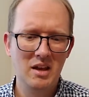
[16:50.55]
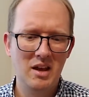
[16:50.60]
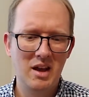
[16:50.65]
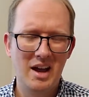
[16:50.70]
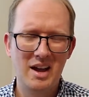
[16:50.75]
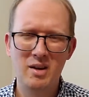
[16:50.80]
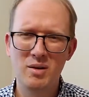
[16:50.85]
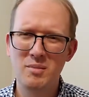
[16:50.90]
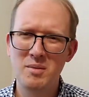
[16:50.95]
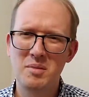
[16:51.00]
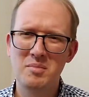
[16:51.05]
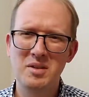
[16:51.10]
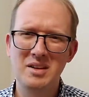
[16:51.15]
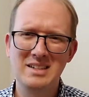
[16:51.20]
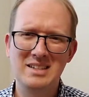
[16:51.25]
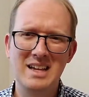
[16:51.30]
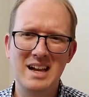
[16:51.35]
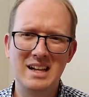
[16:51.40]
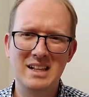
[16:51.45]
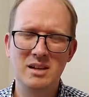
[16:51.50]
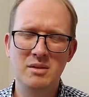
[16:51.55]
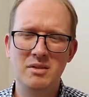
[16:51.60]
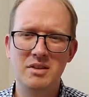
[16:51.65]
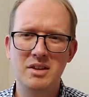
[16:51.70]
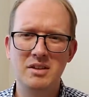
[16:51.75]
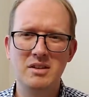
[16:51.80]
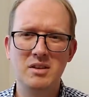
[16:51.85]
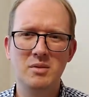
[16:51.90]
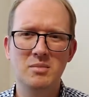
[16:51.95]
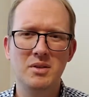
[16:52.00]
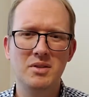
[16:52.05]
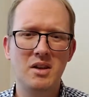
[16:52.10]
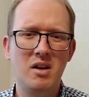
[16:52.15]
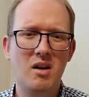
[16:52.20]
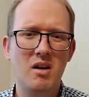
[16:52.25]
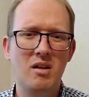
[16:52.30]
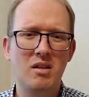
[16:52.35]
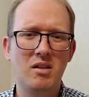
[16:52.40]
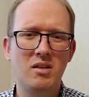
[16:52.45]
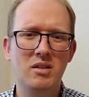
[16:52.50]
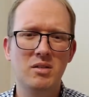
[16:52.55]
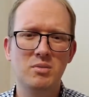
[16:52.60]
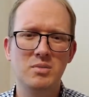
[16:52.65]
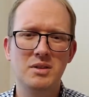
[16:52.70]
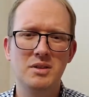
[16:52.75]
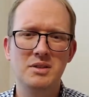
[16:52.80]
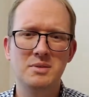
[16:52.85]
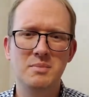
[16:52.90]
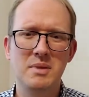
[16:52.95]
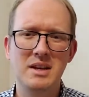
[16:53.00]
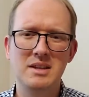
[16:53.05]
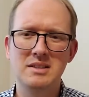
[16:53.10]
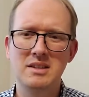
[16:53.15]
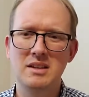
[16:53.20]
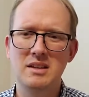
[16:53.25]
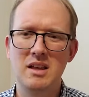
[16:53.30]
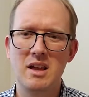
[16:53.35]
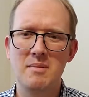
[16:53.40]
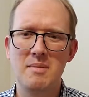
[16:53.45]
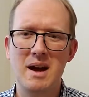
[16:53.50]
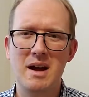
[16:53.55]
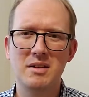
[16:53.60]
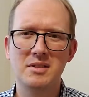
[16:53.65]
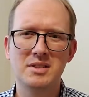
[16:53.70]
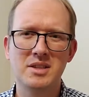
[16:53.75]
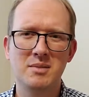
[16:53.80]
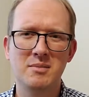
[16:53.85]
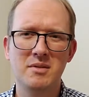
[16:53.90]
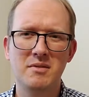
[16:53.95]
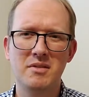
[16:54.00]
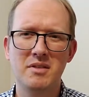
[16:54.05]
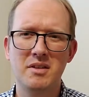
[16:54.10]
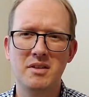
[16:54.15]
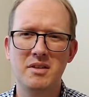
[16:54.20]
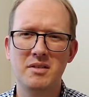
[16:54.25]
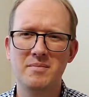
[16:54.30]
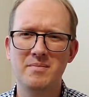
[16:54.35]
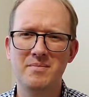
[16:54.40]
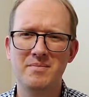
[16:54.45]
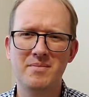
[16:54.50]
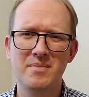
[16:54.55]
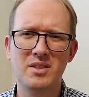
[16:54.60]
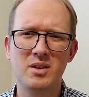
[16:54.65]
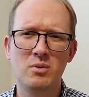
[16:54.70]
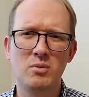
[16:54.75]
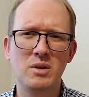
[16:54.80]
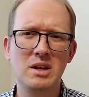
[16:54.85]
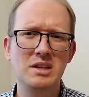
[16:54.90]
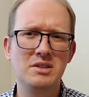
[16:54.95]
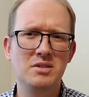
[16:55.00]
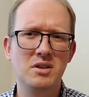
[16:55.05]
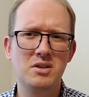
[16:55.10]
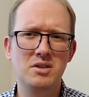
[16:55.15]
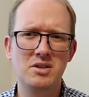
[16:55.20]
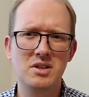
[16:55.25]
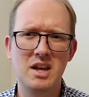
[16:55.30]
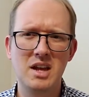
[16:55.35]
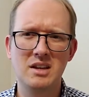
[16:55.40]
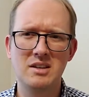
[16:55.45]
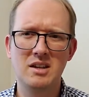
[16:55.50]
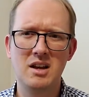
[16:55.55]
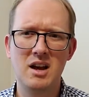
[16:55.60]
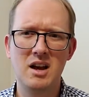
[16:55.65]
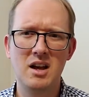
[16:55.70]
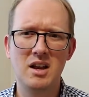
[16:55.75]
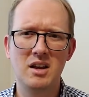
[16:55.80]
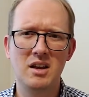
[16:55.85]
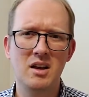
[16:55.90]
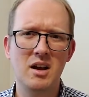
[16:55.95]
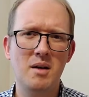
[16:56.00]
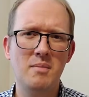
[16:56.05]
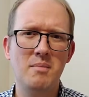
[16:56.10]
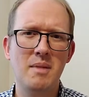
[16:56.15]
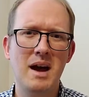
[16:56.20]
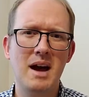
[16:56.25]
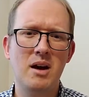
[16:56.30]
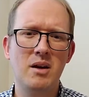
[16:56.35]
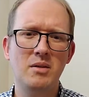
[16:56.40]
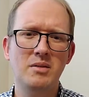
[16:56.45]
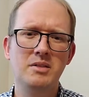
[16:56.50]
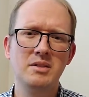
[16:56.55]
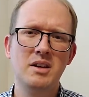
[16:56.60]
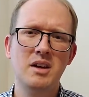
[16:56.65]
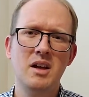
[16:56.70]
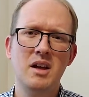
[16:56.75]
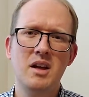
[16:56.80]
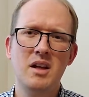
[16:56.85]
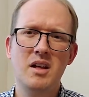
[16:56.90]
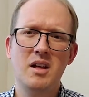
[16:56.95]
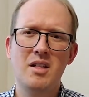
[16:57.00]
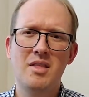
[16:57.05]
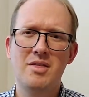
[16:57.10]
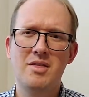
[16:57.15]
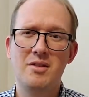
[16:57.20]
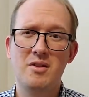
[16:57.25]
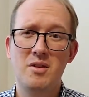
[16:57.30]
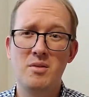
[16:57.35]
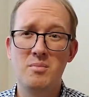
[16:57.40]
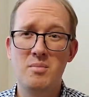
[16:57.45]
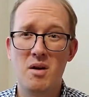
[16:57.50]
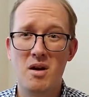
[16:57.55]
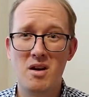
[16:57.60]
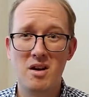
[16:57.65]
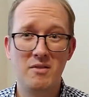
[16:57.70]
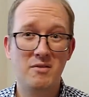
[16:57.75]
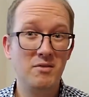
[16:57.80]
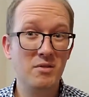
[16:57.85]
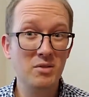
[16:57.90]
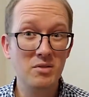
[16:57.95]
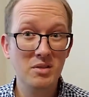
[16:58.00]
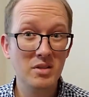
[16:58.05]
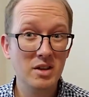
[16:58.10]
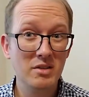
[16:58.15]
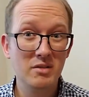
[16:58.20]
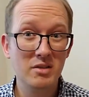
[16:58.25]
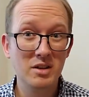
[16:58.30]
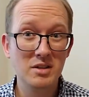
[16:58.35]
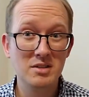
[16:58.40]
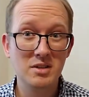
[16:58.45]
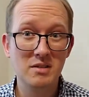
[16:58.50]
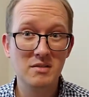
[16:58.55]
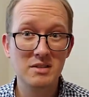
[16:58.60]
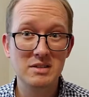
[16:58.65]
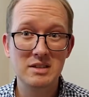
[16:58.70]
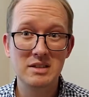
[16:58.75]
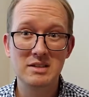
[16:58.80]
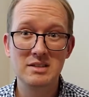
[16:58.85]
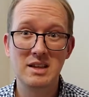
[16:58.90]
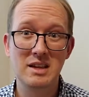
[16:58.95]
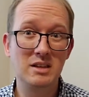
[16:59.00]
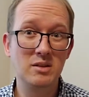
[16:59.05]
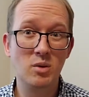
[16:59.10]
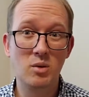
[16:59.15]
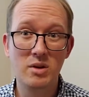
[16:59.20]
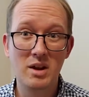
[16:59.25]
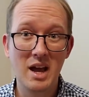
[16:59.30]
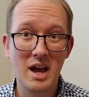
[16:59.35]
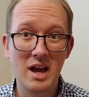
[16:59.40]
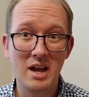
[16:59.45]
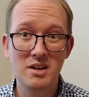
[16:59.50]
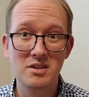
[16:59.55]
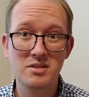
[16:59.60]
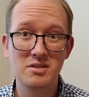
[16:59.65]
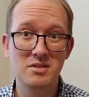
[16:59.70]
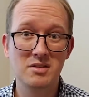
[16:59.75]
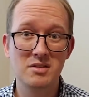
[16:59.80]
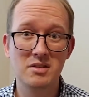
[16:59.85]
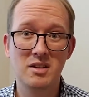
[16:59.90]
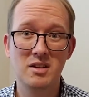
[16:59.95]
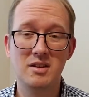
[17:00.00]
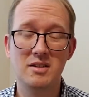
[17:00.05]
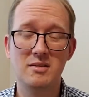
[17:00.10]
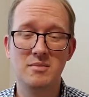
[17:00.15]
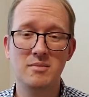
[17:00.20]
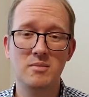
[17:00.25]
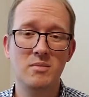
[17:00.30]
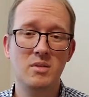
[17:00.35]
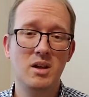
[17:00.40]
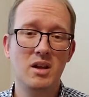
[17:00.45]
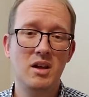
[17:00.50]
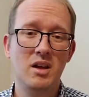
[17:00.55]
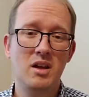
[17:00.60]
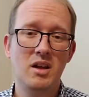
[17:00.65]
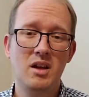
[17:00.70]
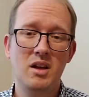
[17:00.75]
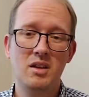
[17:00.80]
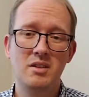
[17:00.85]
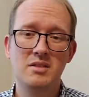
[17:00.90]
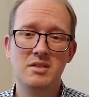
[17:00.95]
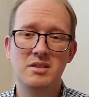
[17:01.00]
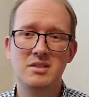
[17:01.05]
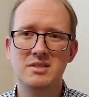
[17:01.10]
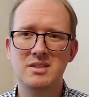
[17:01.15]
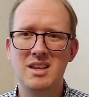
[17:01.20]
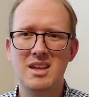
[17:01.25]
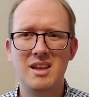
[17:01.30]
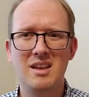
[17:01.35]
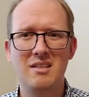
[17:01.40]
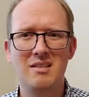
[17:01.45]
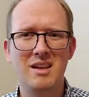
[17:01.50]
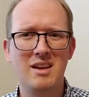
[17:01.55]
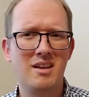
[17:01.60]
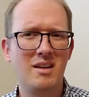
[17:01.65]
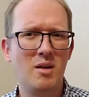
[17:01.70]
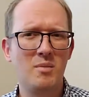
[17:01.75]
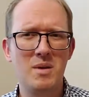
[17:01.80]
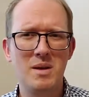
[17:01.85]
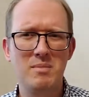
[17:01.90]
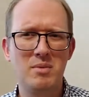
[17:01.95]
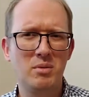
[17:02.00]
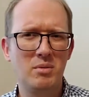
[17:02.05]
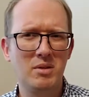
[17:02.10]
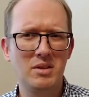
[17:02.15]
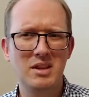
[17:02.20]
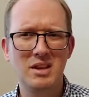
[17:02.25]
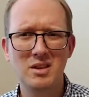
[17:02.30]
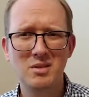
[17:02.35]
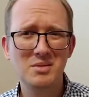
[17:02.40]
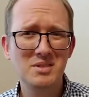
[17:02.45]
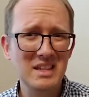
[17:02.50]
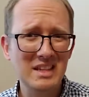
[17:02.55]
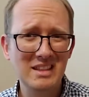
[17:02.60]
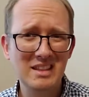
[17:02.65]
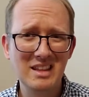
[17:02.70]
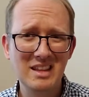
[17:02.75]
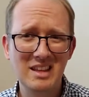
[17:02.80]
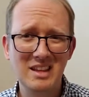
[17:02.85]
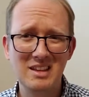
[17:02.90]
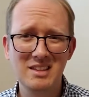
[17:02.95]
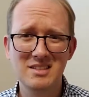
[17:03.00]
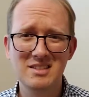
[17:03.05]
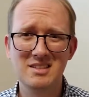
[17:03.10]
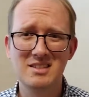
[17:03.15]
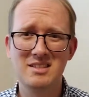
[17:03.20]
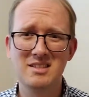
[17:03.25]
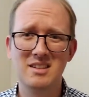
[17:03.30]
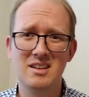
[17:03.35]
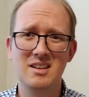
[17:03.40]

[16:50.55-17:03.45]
I don't remember exactly what they do, but the article was basically about some of the research they had done about third-party food delivery services like DoorDash, to see, like, are people really using these